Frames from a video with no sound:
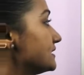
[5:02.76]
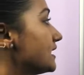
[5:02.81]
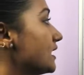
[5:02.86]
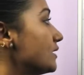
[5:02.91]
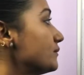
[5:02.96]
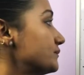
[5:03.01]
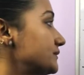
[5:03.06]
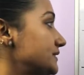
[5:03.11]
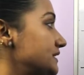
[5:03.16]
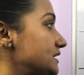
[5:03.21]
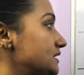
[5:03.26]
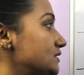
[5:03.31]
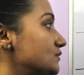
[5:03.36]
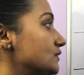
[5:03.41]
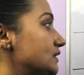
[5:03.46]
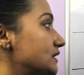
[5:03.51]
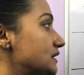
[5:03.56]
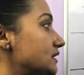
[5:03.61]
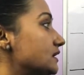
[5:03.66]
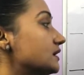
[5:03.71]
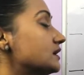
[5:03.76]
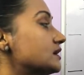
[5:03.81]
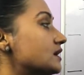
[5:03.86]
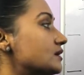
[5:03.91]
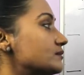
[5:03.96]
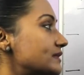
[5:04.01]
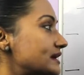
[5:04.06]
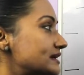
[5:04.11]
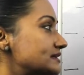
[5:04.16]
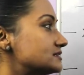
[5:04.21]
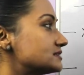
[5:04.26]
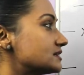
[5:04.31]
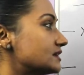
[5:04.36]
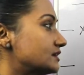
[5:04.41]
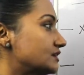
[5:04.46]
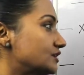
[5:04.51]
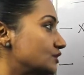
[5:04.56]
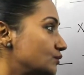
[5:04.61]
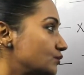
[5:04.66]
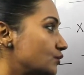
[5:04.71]
company will commence a
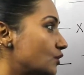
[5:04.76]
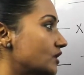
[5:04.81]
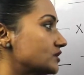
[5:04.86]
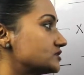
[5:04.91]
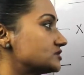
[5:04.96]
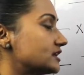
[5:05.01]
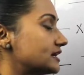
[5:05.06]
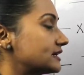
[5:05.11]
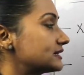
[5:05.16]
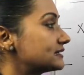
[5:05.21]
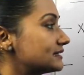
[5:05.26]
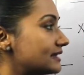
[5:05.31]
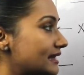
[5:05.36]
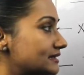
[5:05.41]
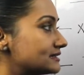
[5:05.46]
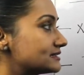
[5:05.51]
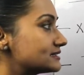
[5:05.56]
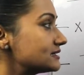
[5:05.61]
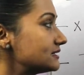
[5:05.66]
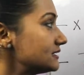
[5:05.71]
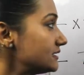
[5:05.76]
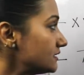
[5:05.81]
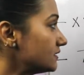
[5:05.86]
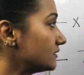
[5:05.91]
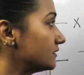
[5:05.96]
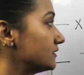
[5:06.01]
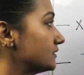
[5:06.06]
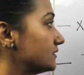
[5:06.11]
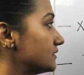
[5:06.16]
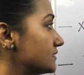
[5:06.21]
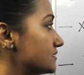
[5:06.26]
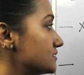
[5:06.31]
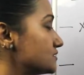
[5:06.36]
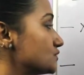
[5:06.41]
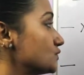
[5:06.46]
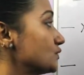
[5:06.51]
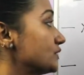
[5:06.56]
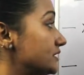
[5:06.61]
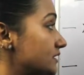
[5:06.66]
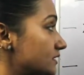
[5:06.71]
new project next year.
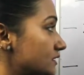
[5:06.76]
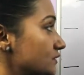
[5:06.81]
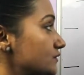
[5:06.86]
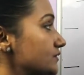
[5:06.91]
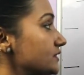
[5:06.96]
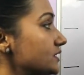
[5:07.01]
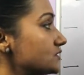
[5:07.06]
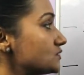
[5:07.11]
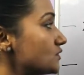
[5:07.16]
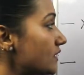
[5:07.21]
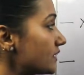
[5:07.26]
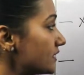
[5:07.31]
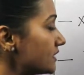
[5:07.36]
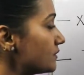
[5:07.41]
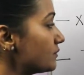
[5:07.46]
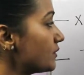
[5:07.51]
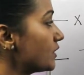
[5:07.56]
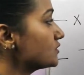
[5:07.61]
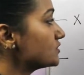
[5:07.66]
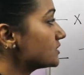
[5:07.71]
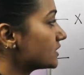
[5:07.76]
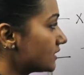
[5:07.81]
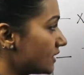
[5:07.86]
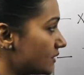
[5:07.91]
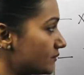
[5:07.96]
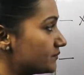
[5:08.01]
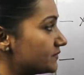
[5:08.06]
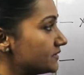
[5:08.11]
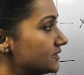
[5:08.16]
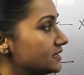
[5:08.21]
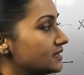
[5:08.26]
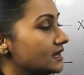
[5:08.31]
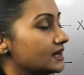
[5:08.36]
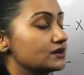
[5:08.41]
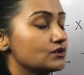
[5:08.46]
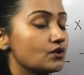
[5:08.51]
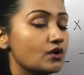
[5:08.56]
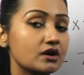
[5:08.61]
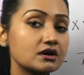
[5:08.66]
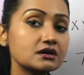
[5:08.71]
So here we are talking about a company
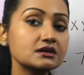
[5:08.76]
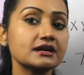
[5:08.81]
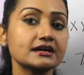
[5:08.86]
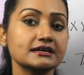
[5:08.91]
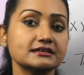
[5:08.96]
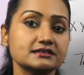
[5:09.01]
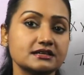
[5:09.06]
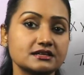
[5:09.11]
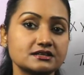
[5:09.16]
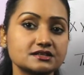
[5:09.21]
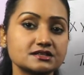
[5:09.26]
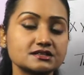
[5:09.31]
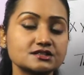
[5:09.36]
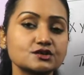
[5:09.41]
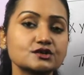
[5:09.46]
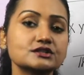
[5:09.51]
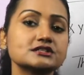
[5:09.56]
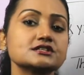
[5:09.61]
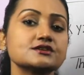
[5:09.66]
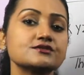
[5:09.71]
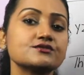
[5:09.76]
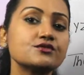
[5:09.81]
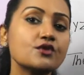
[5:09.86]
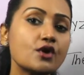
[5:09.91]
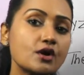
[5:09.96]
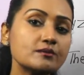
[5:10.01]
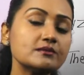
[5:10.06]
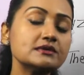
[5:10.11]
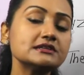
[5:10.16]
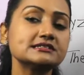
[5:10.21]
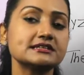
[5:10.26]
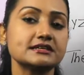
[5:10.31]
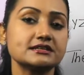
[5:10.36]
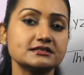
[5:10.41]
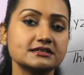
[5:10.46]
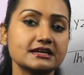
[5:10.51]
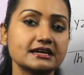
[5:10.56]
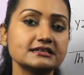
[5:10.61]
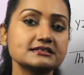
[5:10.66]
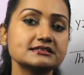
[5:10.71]
and organization, so it's a formal
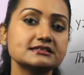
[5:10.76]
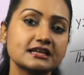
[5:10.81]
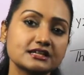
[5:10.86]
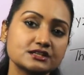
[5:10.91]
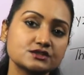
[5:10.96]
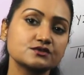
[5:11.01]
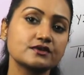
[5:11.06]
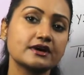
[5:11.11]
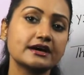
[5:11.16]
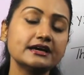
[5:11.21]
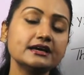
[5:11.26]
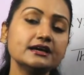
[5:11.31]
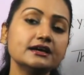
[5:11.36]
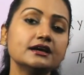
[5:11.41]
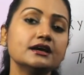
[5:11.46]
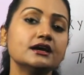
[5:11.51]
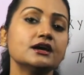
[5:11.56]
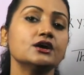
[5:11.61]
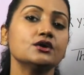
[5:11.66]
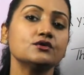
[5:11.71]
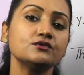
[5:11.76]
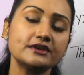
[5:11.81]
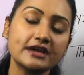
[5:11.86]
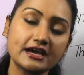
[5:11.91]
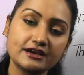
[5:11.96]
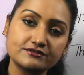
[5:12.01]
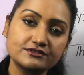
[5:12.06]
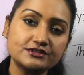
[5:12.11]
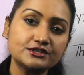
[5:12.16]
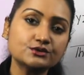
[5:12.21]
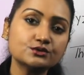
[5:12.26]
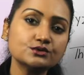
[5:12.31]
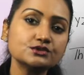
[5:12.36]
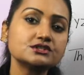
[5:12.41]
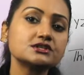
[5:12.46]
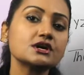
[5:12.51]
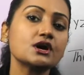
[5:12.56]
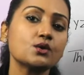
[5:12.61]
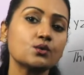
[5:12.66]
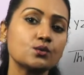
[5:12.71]
sentence, that's why we have
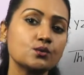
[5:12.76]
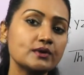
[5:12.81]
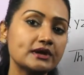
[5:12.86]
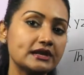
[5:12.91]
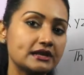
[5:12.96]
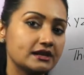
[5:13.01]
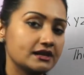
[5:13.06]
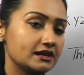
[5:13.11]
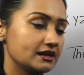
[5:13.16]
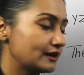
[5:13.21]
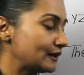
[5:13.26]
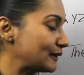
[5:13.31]
used will.